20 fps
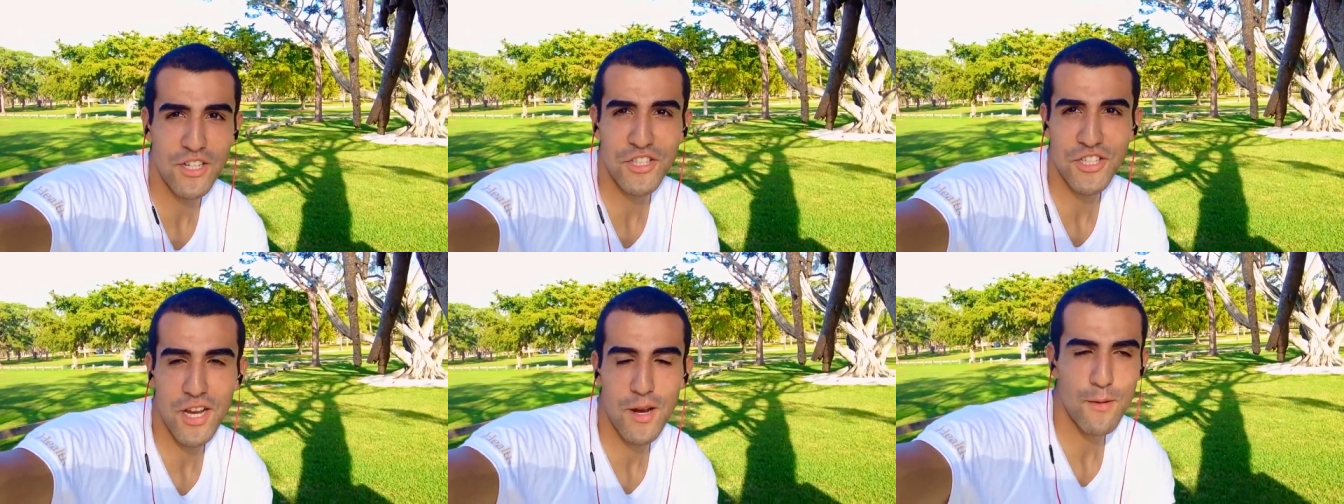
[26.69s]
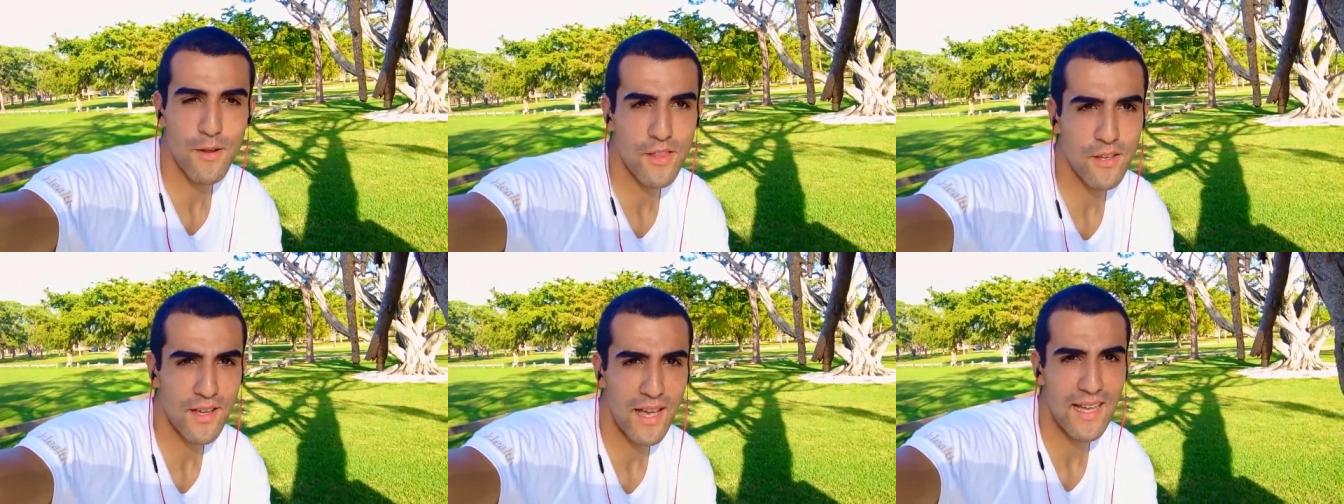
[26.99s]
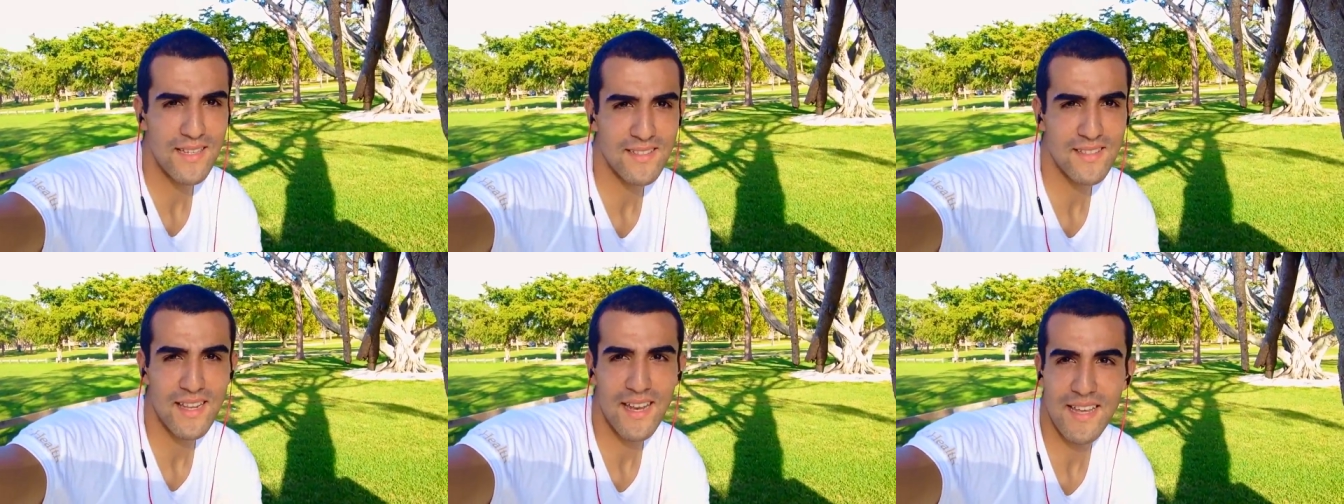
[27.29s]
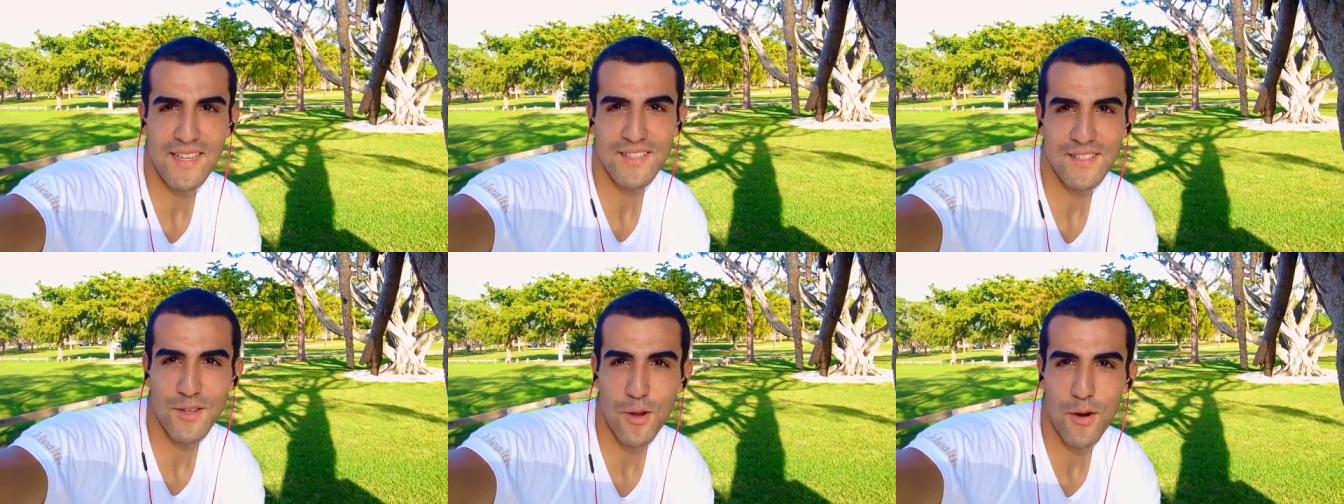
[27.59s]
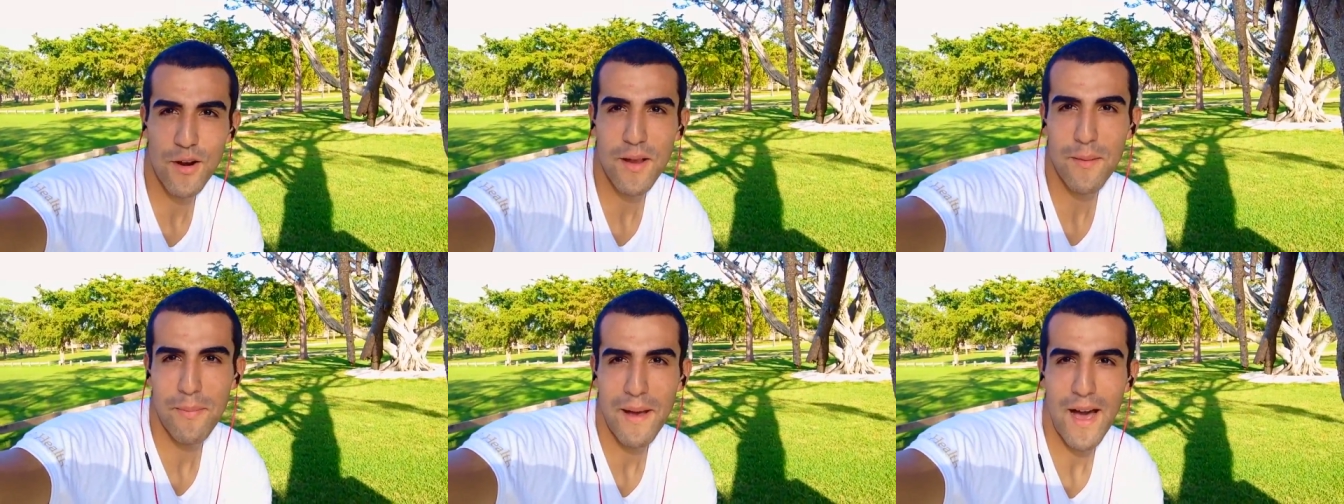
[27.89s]
to share with you guys today a
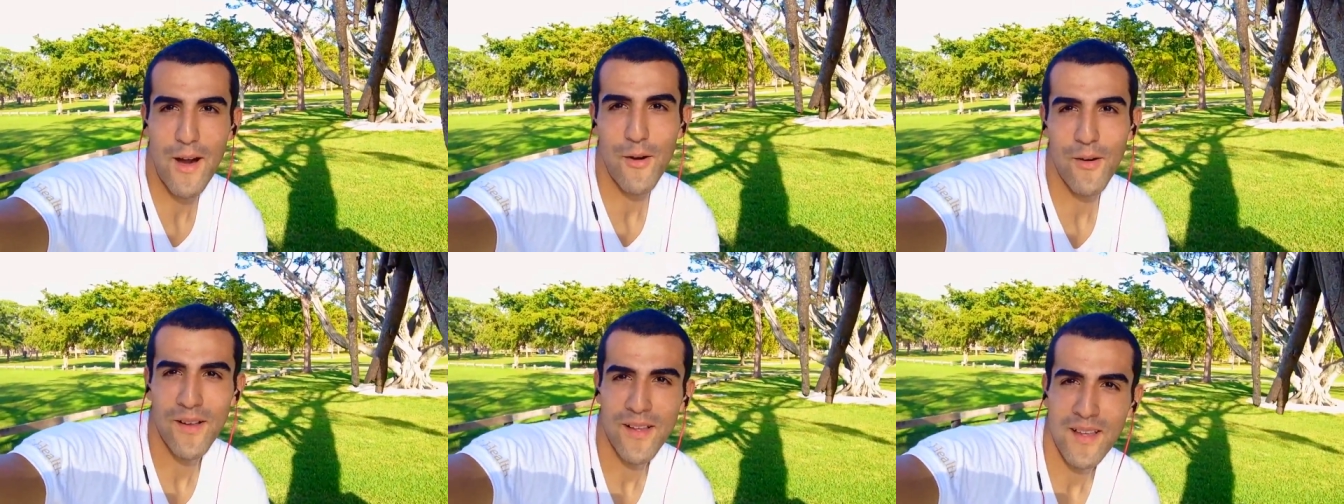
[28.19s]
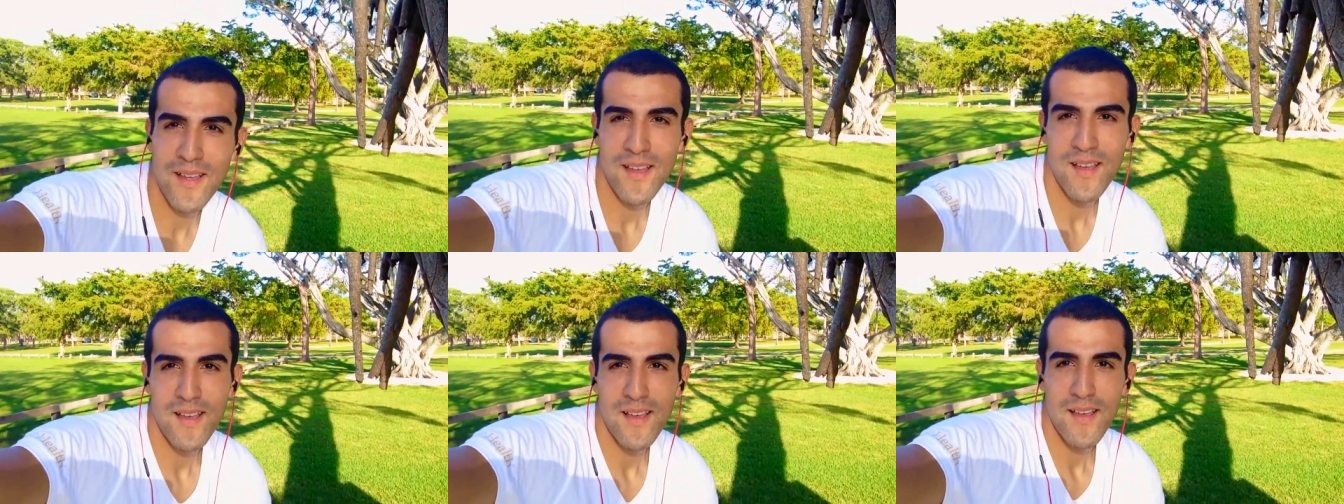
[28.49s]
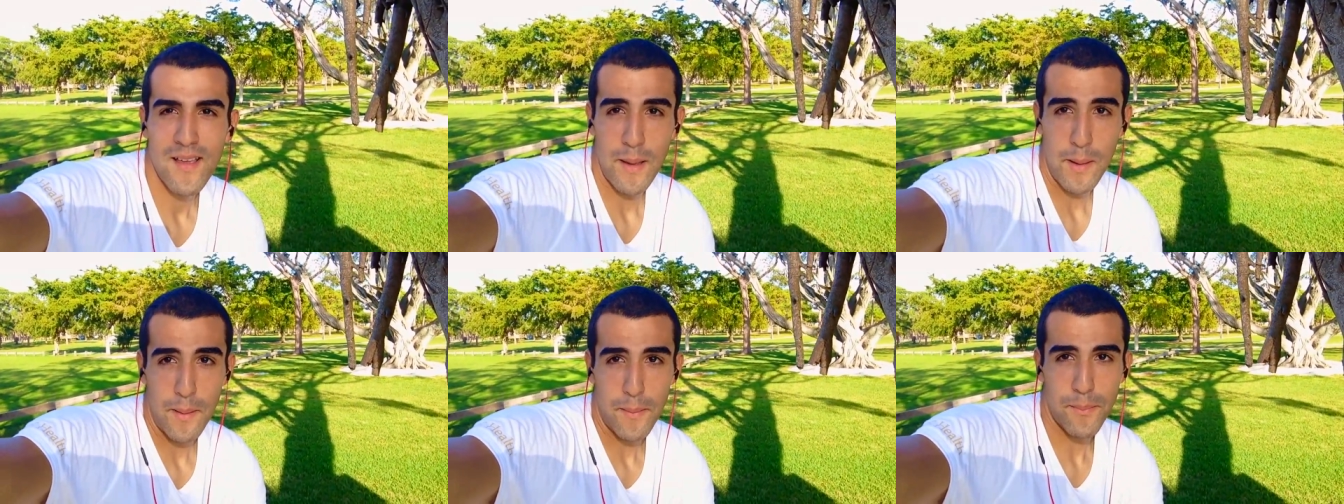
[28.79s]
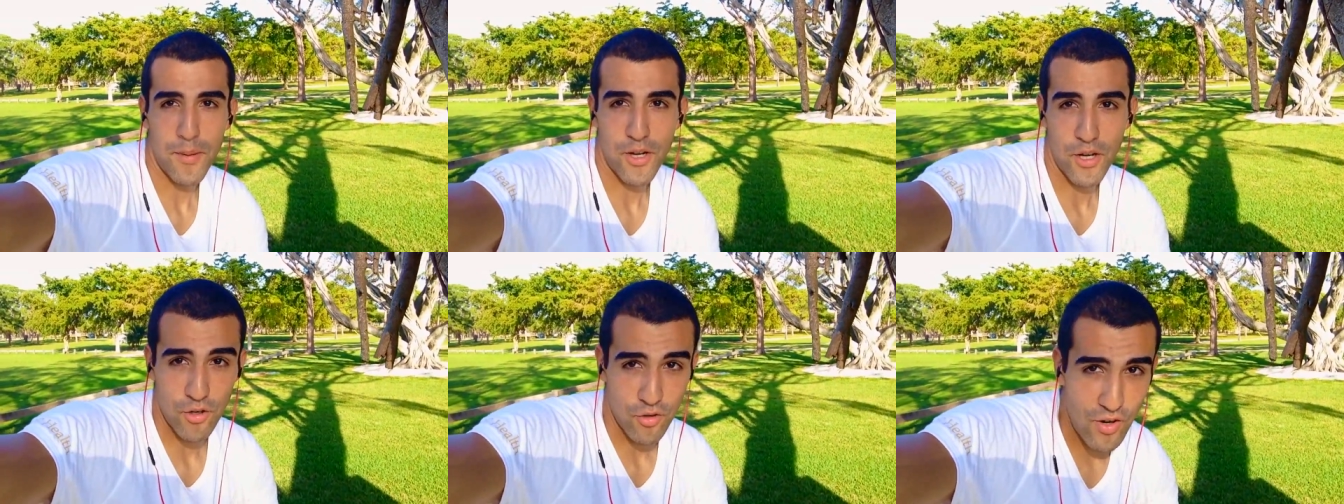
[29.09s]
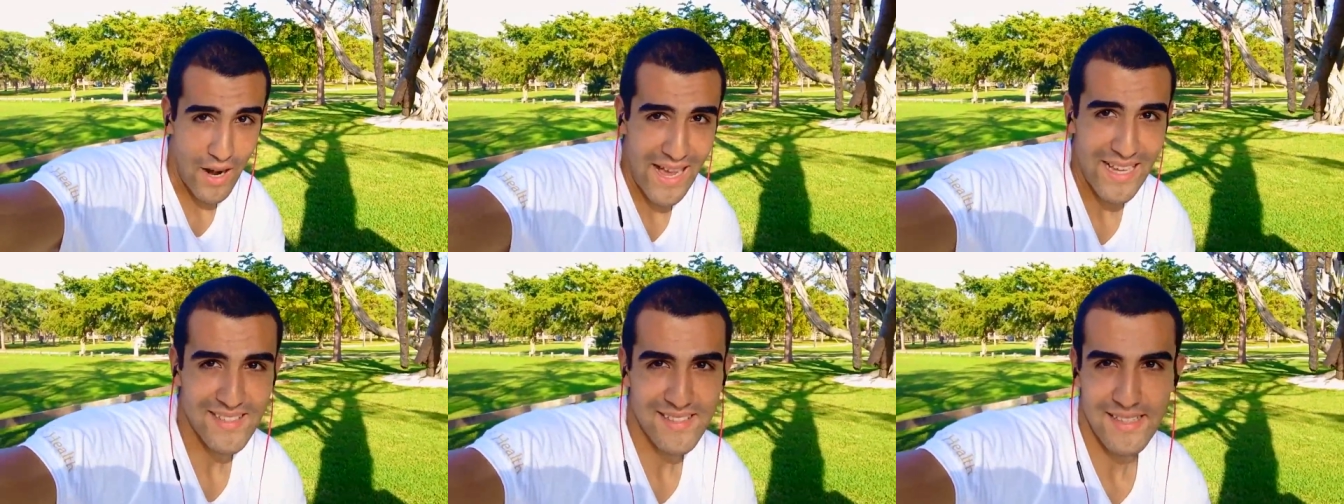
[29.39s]
story about
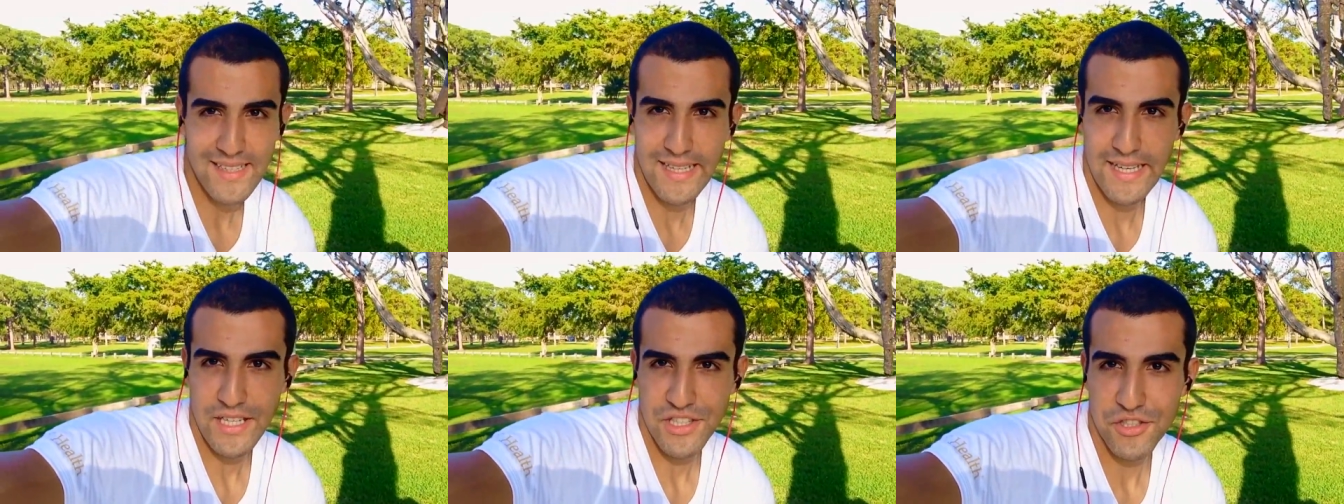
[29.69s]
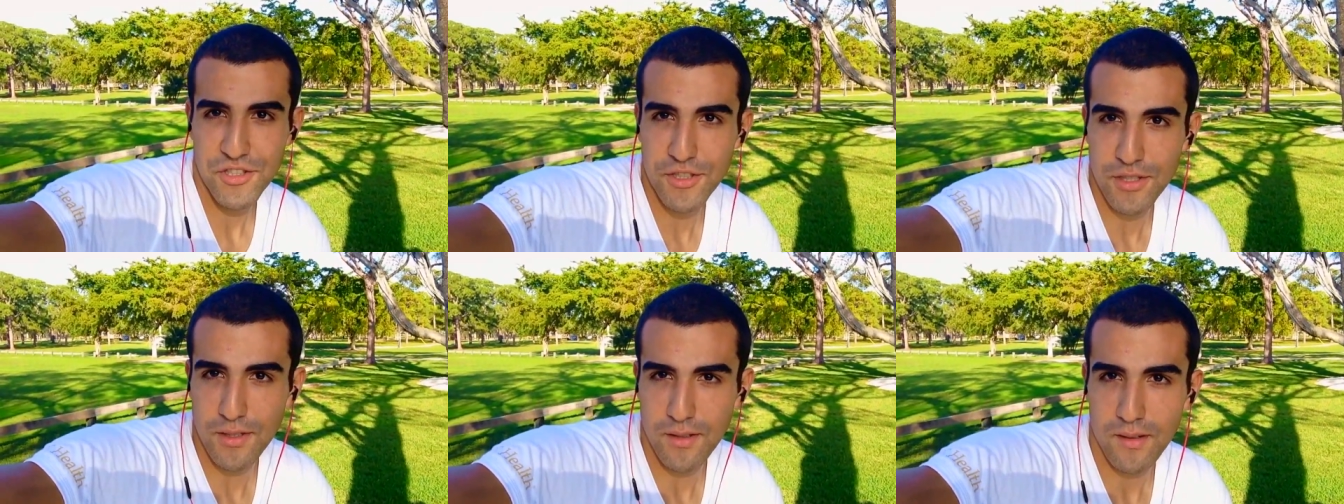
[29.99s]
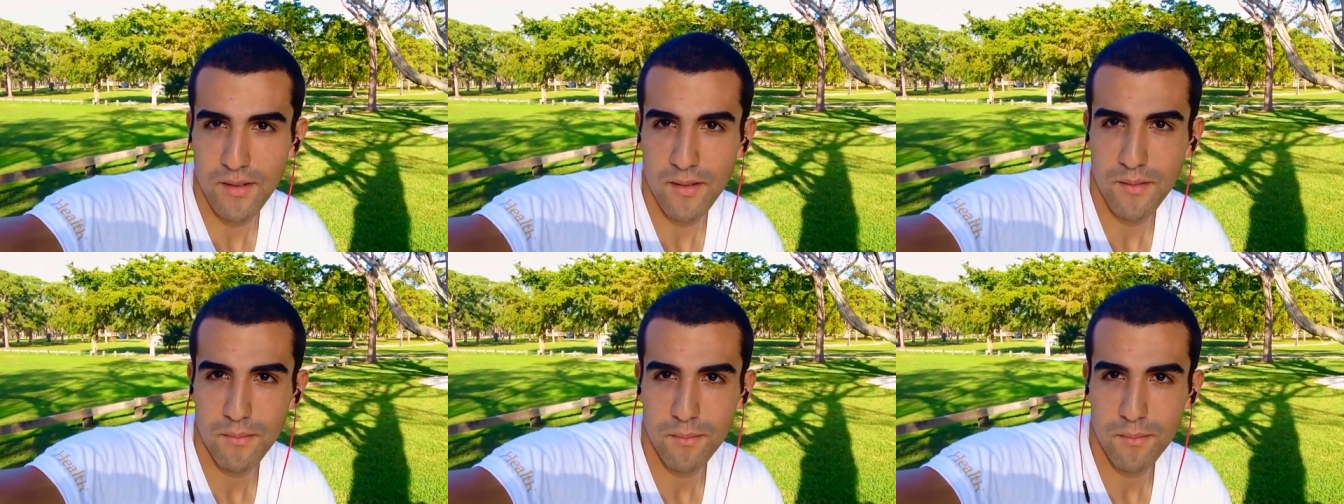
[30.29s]
procrastination.